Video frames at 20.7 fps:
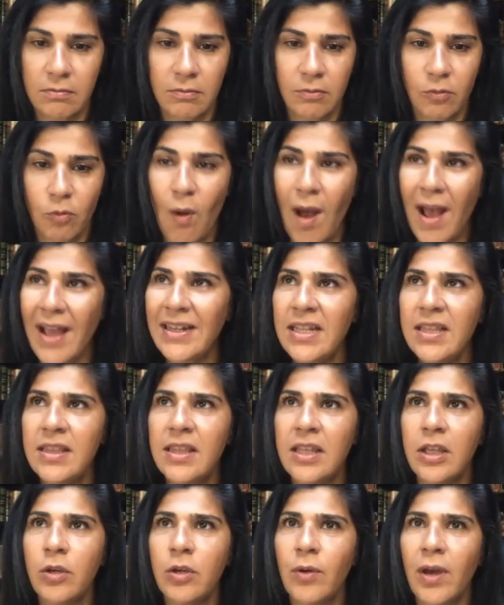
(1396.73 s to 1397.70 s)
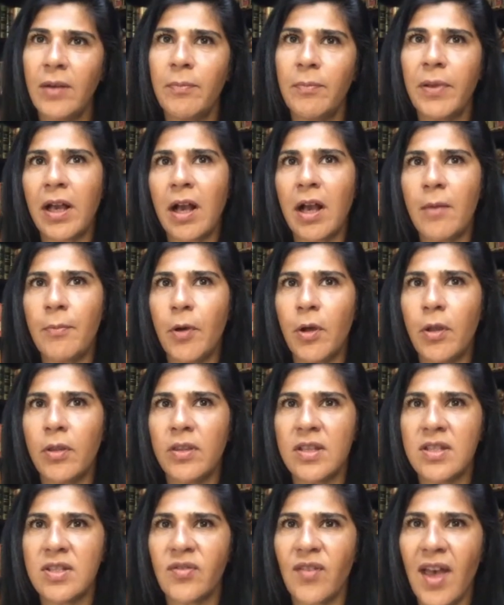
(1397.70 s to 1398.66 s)
why did the UN pick up on
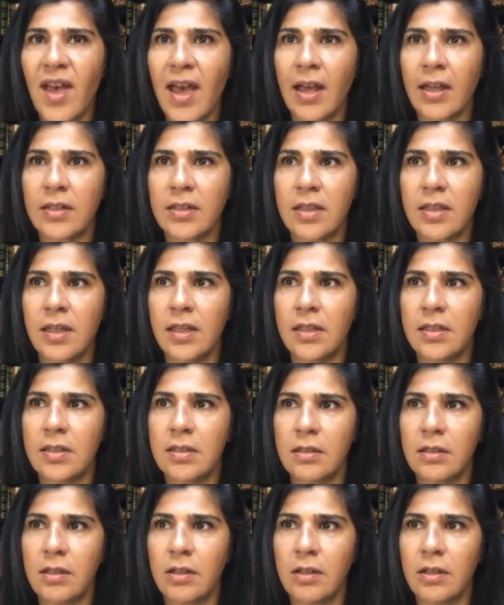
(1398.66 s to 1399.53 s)
this fact that